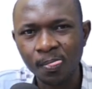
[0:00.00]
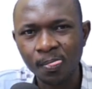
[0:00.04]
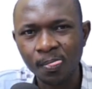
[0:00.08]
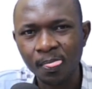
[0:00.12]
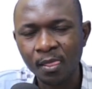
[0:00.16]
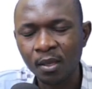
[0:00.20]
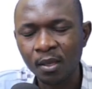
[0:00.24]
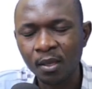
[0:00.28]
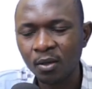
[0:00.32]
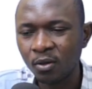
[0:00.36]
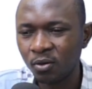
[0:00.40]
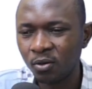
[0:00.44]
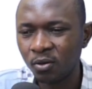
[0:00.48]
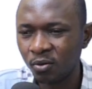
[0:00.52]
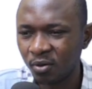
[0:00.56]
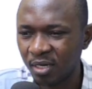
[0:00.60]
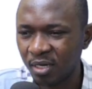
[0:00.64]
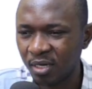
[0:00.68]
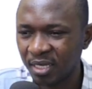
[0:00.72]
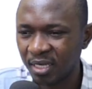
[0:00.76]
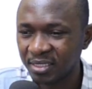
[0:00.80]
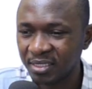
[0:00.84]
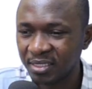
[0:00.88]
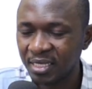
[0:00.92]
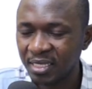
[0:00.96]
we can
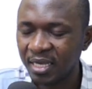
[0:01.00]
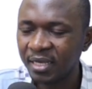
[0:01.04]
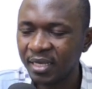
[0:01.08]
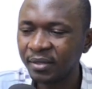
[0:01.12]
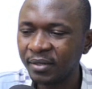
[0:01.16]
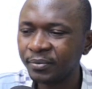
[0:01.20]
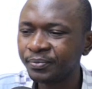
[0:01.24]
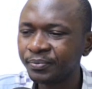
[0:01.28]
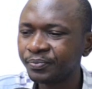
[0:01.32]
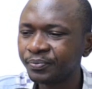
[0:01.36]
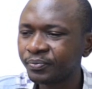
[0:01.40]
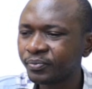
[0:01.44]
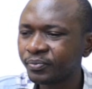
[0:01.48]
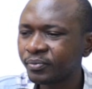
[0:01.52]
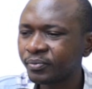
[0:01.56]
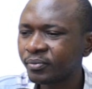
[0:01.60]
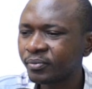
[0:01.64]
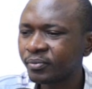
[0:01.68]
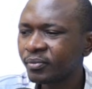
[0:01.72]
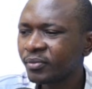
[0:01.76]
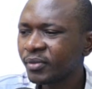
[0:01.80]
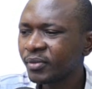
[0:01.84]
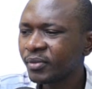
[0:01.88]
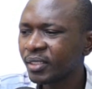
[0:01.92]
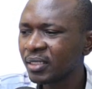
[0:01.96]
create an easement
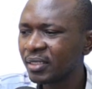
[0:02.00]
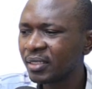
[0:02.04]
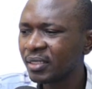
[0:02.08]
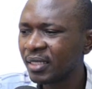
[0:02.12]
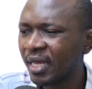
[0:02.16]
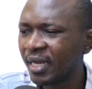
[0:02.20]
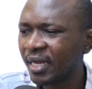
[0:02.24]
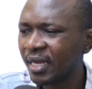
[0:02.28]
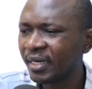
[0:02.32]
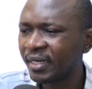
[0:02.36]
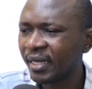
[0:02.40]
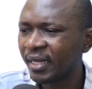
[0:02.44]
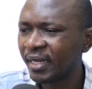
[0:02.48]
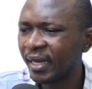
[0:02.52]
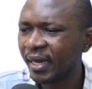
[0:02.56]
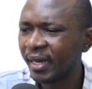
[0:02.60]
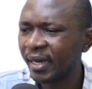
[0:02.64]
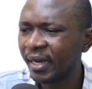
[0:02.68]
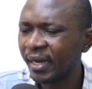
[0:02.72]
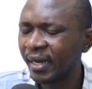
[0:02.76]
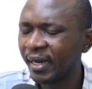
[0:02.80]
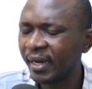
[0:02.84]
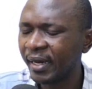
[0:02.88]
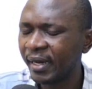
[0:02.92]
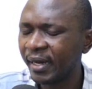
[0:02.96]
when
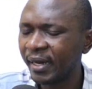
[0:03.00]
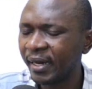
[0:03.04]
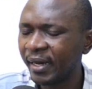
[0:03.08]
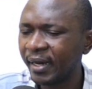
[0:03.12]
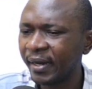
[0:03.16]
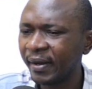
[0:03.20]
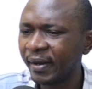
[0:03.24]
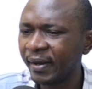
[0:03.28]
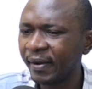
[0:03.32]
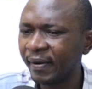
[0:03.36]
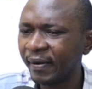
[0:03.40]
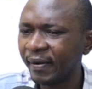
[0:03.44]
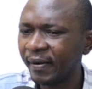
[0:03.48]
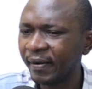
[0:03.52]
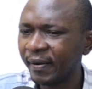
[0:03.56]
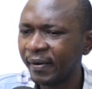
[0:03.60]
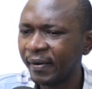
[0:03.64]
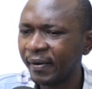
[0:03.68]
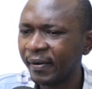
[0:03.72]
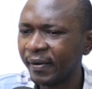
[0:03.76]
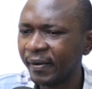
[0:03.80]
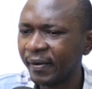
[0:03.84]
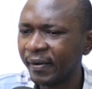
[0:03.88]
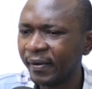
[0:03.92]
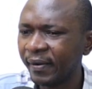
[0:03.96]
the
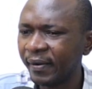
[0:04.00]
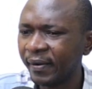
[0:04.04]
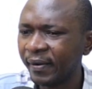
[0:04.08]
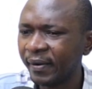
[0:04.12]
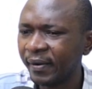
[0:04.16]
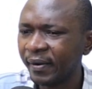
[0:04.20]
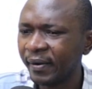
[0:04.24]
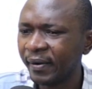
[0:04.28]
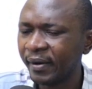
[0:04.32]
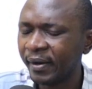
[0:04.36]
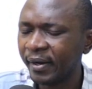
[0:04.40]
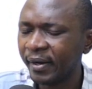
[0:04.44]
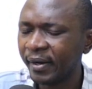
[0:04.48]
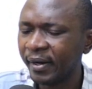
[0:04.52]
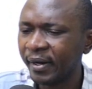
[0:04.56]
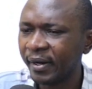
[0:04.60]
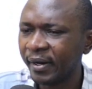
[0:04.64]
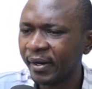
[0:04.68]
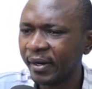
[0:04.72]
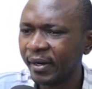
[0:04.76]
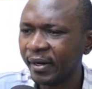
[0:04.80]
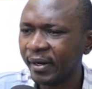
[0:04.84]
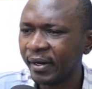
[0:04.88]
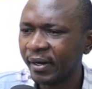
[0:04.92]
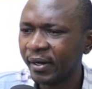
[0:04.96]
act before us
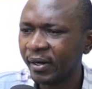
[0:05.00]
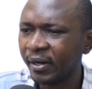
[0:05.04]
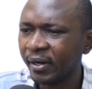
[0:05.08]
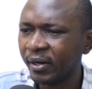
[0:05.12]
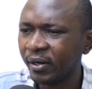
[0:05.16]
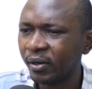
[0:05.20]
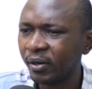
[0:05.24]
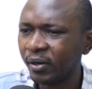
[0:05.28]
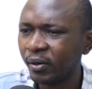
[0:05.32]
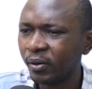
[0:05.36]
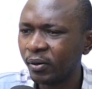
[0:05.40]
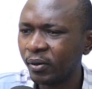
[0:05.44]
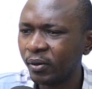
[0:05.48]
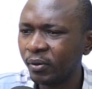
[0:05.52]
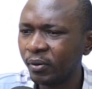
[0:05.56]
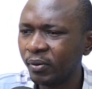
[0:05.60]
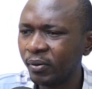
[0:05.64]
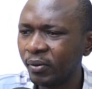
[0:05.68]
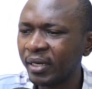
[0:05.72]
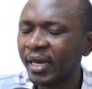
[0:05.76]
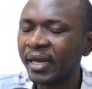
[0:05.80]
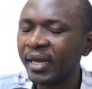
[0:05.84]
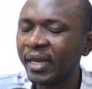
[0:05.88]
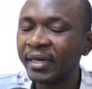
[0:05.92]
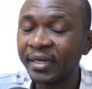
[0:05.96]
was a
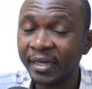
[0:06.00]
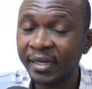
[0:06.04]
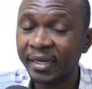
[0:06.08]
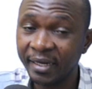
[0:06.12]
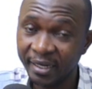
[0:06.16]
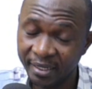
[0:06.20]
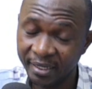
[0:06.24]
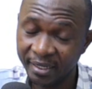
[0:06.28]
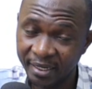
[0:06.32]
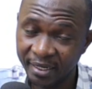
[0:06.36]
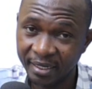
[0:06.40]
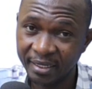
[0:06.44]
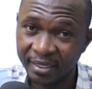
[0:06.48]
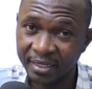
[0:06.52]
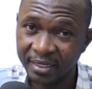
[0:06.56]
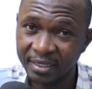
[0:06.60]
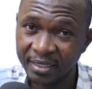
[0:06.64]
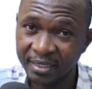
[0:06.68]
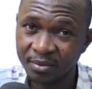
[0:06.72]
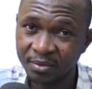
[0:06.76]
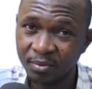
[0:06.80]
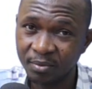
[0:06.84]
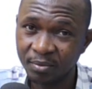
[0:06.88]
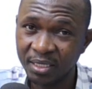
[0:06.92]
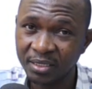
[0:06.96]
necessity, that you must
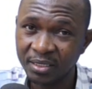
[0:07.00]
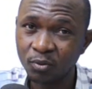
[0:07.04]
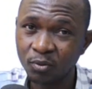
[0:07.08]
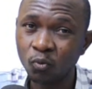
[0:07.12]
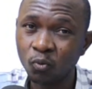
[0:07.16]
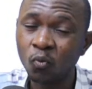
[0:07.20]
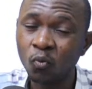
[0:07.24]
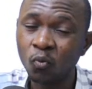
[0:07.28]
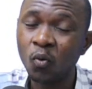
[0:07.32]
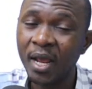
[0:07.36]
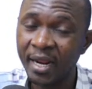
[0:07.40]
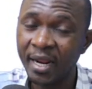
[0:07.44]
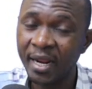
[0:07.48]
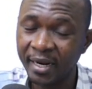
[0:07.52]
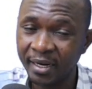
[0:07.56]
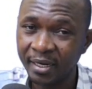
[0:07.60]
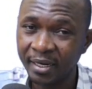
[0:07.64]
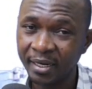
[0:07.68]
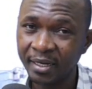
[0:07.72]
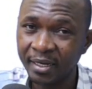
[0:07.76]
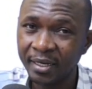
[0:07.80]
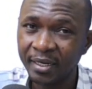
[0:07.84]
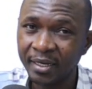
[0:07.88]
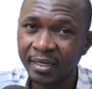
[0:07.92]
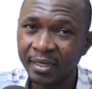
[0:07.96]
have done
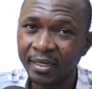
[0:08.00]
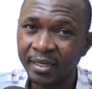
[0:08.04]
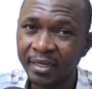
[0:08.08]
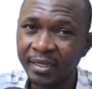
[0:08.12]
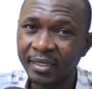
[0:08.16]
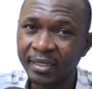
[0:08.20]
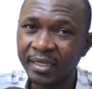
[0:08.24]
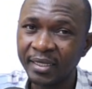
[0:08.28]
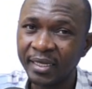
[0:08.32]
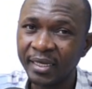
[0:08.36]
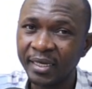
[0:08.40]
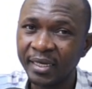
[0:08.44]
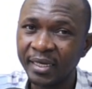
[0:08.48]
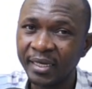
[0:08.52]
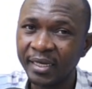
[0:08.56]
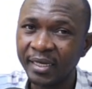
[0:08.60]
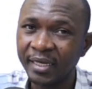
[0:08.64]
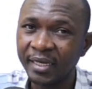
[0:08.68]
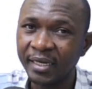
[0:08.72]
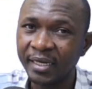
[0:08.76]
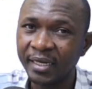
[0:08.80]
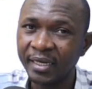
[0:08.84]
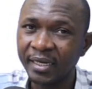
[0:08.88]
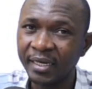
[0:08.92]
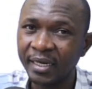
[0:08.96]
that.
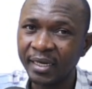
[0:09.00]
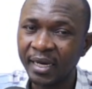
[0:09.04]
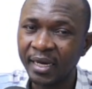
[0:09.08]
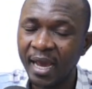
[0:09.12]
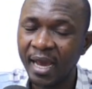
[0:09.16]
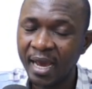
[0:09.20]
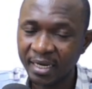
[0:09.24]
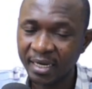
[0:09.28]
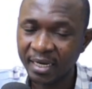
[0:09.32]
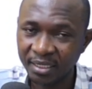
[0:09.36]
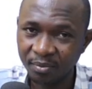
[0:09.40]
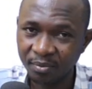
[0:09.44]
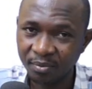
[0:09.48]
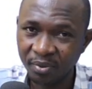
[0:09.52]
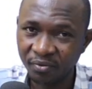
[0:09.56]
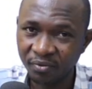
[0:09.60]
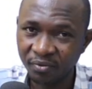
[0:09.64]
And